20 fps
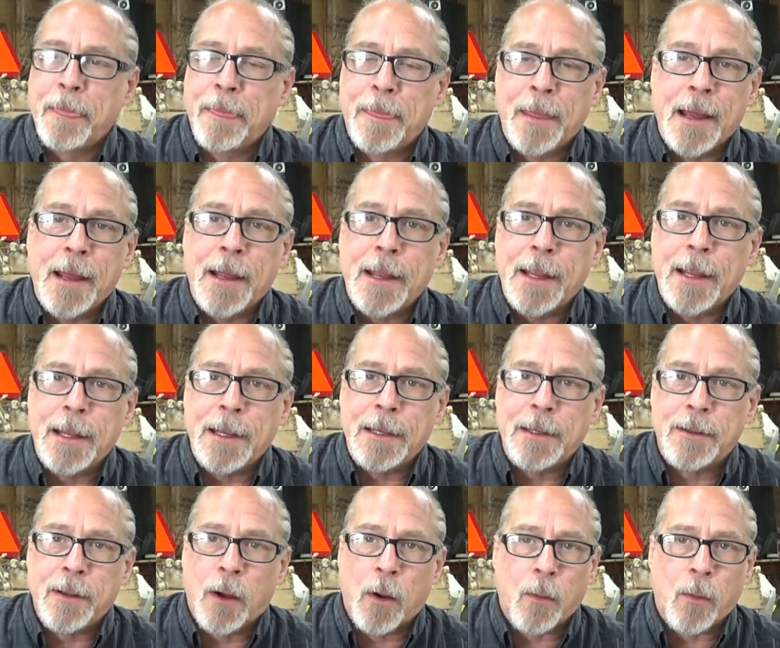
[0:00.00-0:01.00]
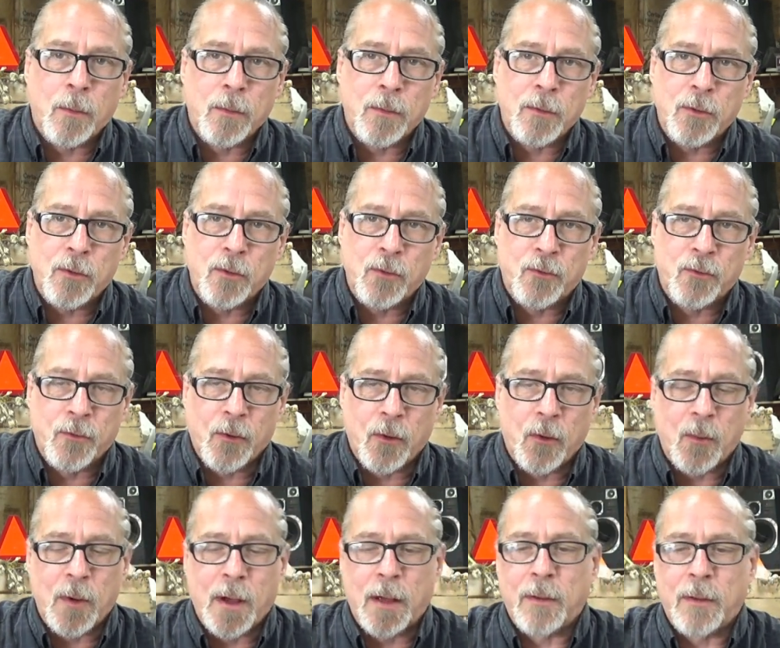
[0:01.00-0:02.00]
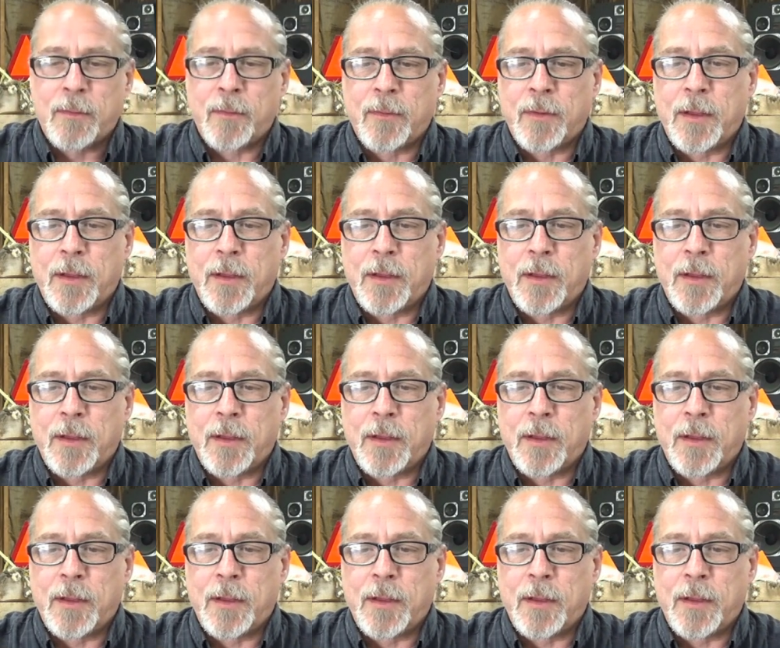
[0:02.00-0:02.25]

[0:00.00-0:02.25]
They don't do so well.